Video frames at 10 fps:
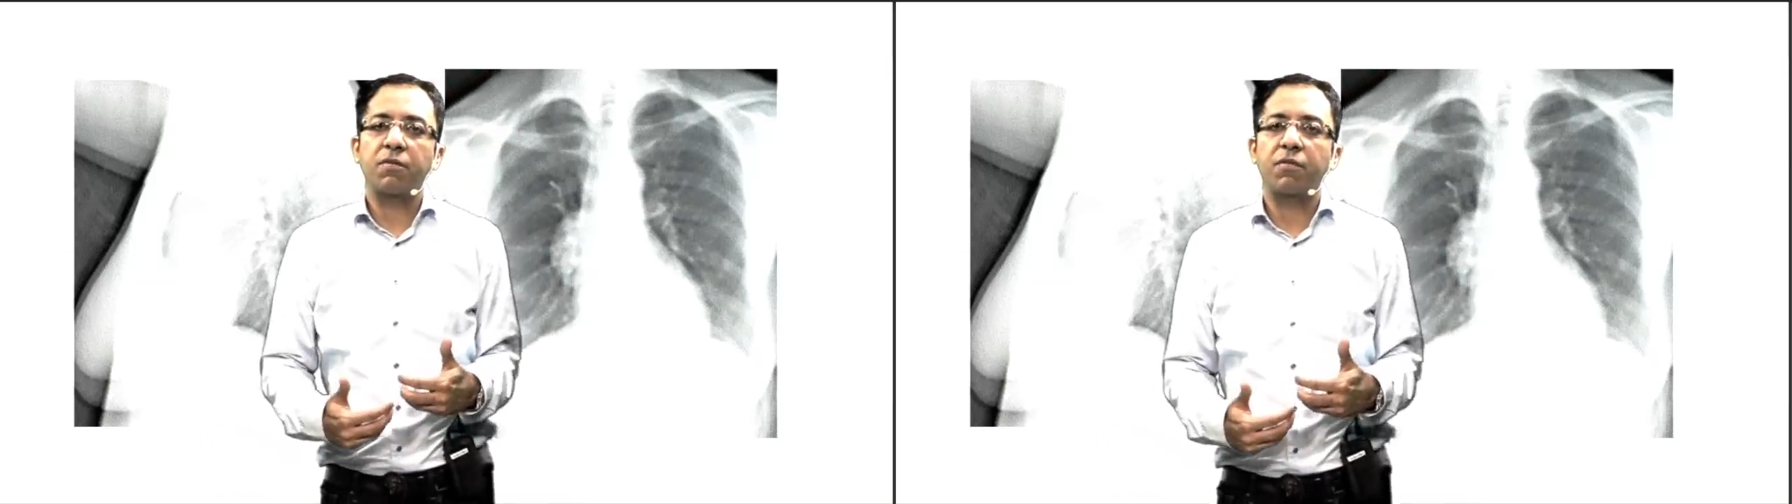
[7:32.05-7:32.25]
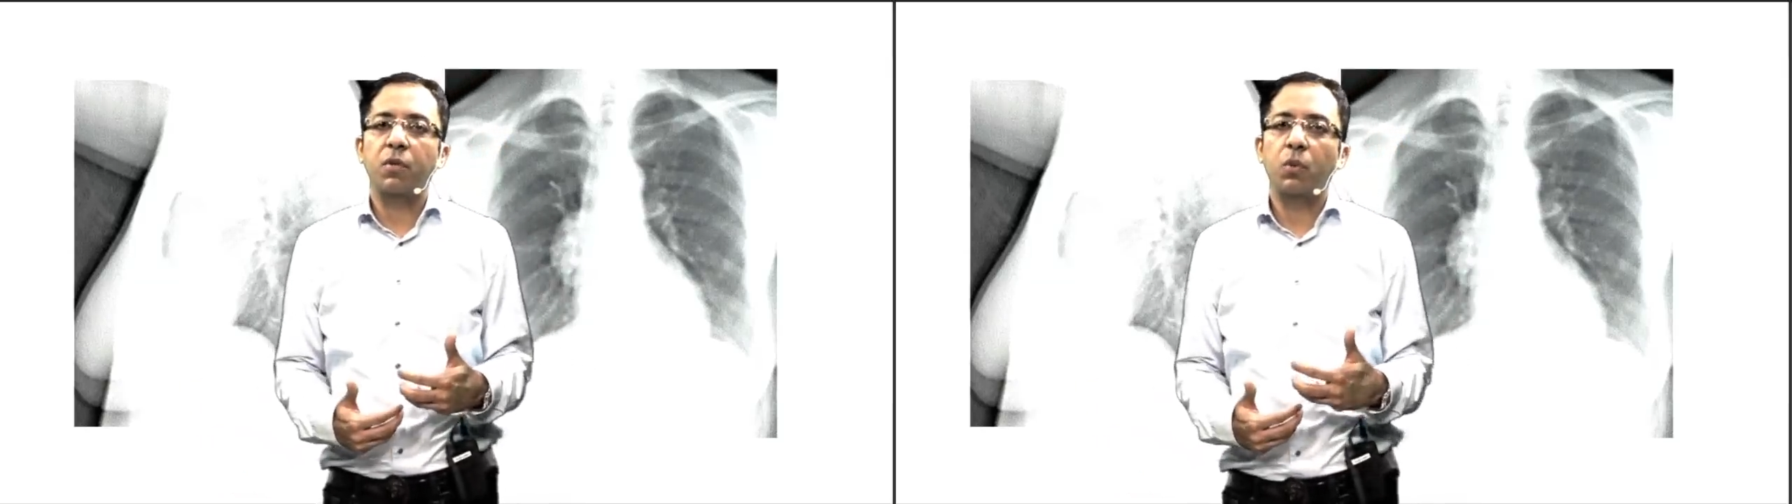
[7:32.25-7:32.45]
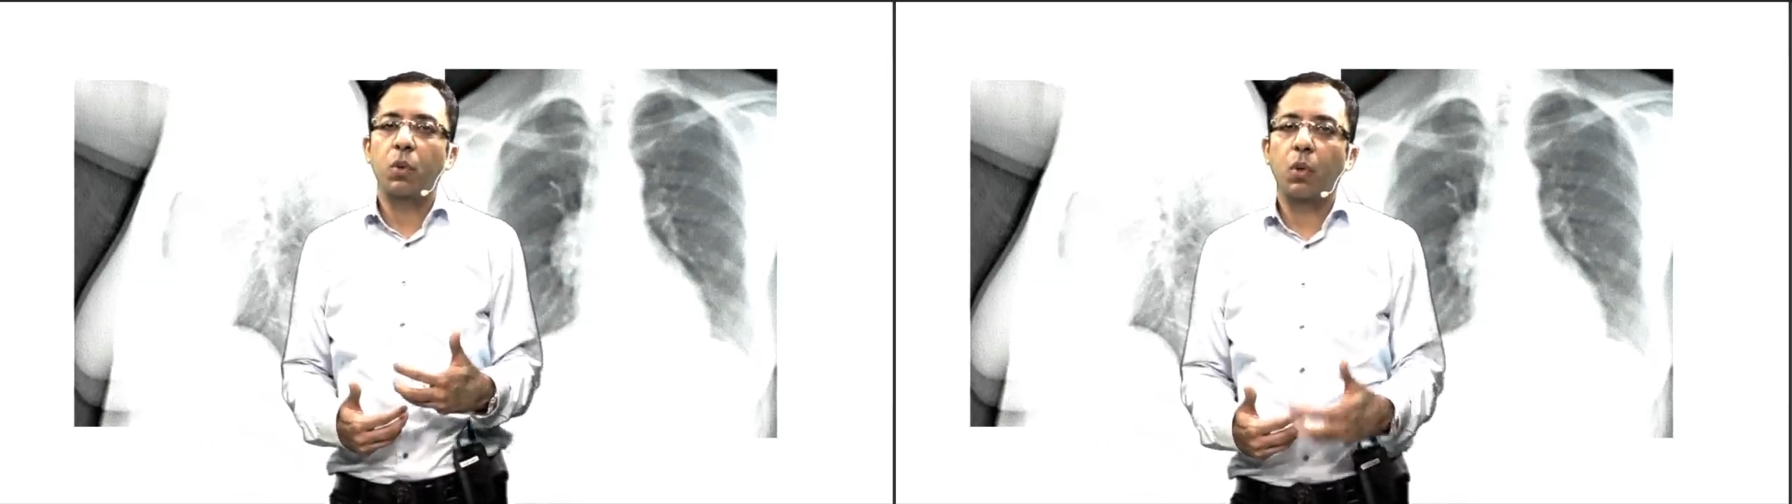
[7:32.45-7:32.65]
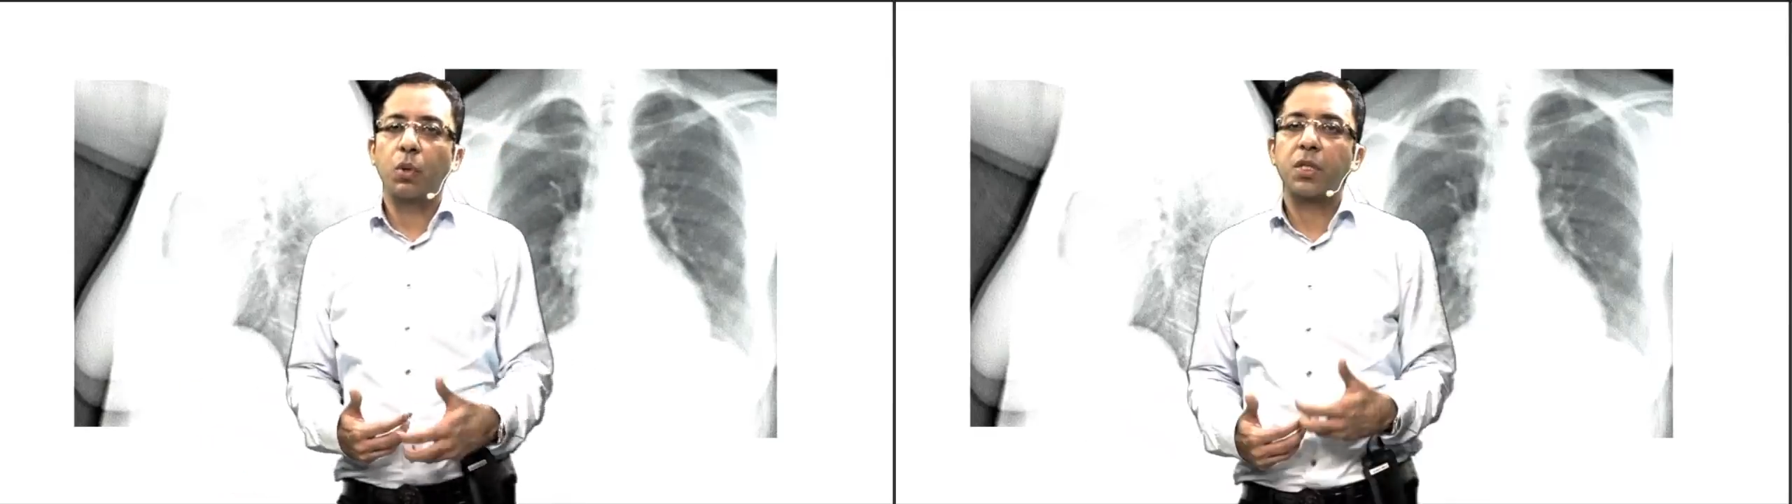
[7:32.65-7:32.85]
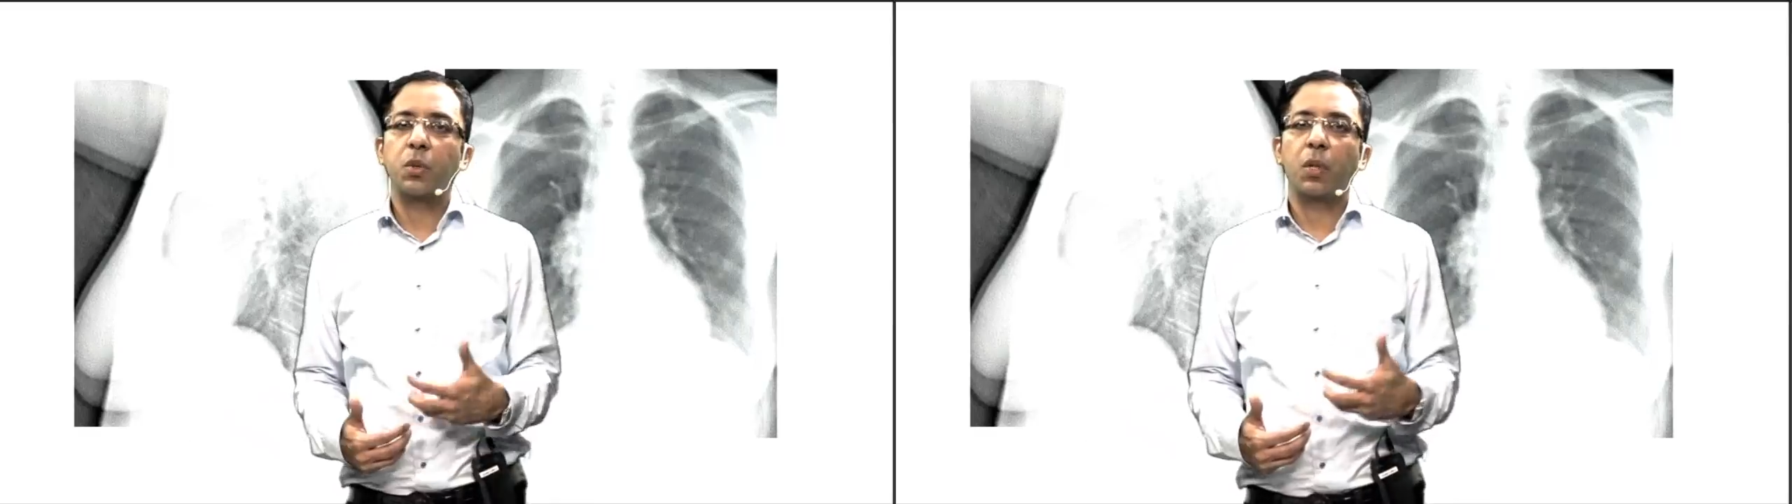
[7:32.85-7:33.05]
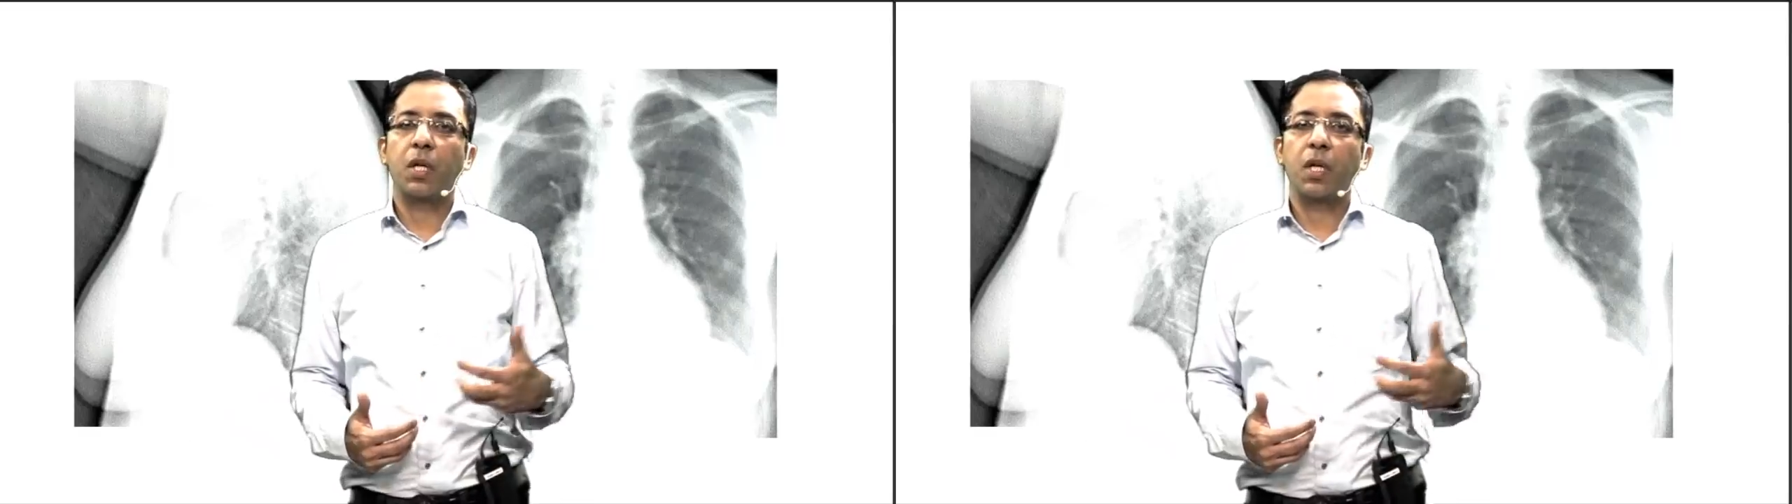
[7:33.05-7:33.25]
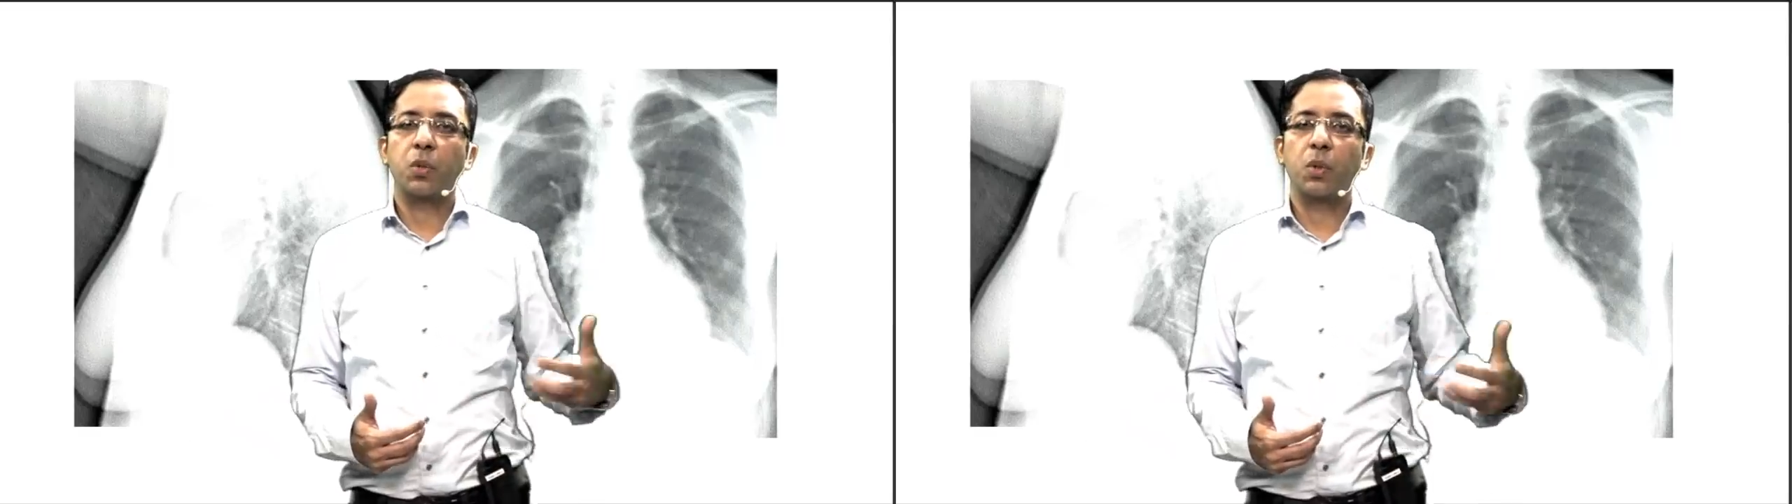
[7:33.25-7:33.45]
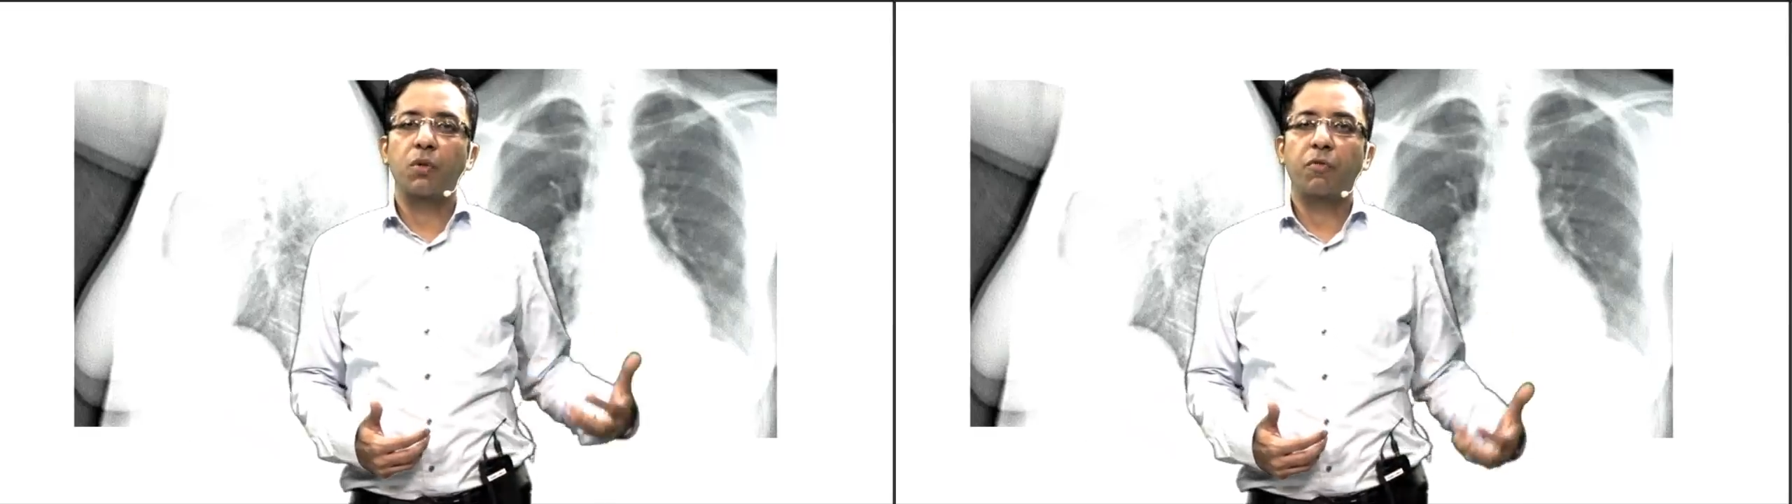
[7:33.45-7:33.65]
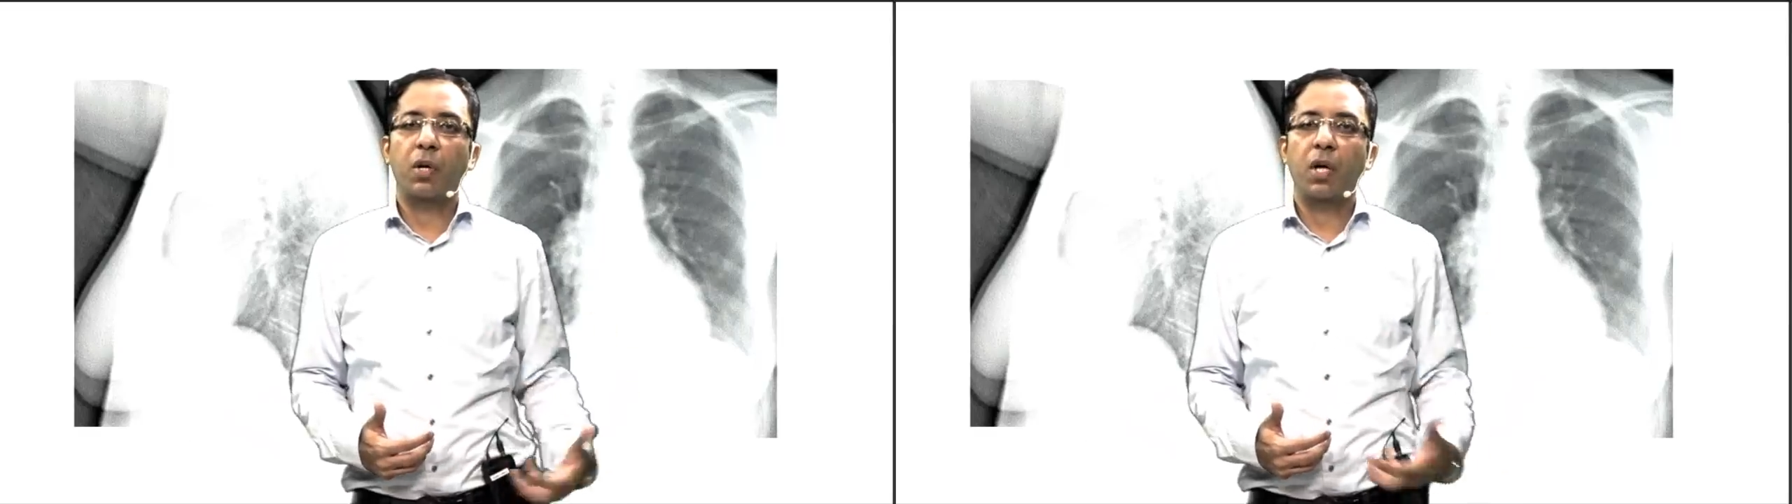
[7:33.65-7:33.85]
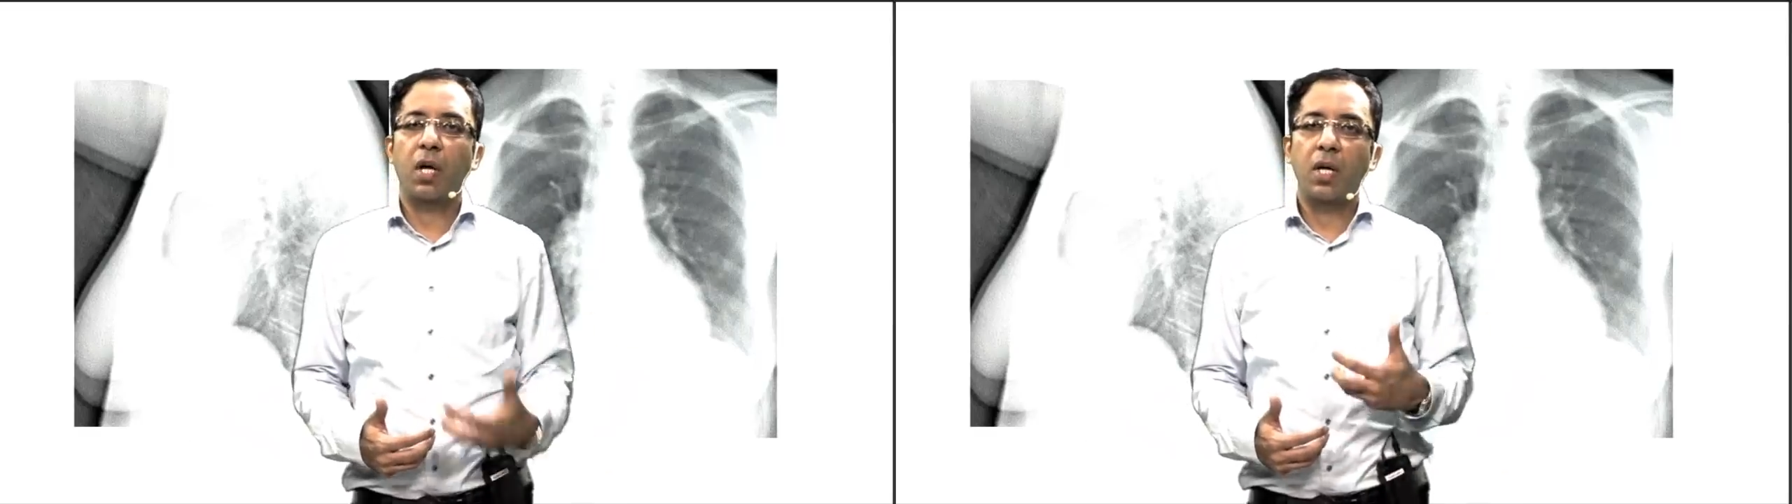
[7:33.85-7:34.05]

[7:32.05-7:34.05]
If you know this, you can actually go for an